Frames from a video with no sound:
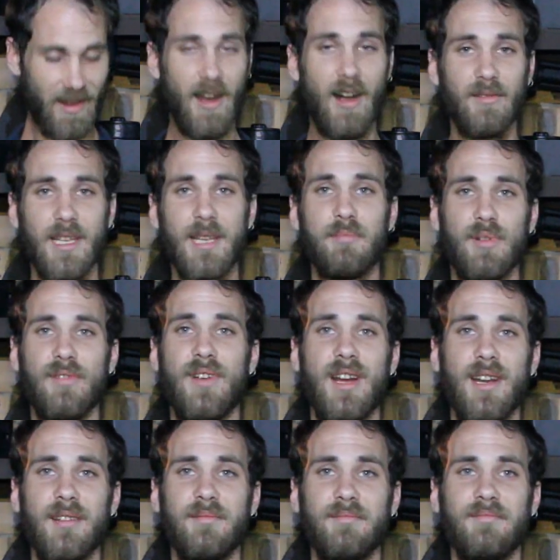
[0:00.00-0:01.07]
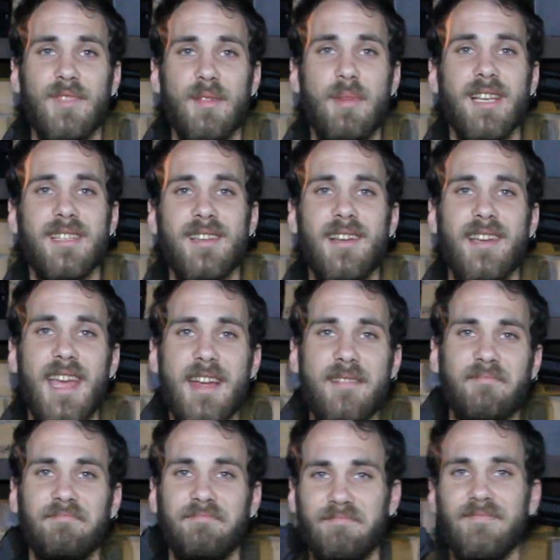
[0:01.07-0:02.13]
I'll keep providing the best I can.
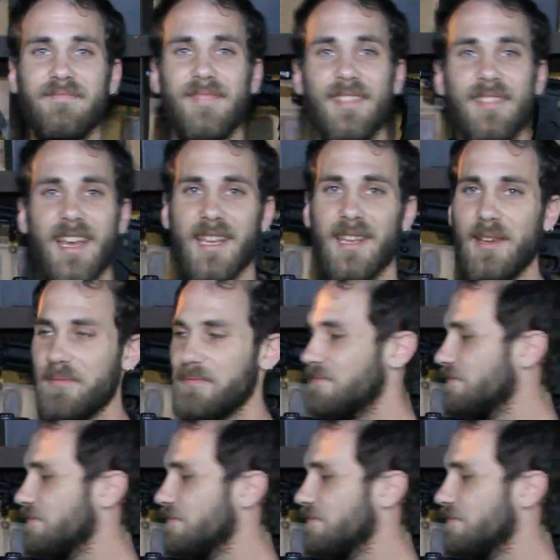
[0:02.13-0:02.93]
Thank you.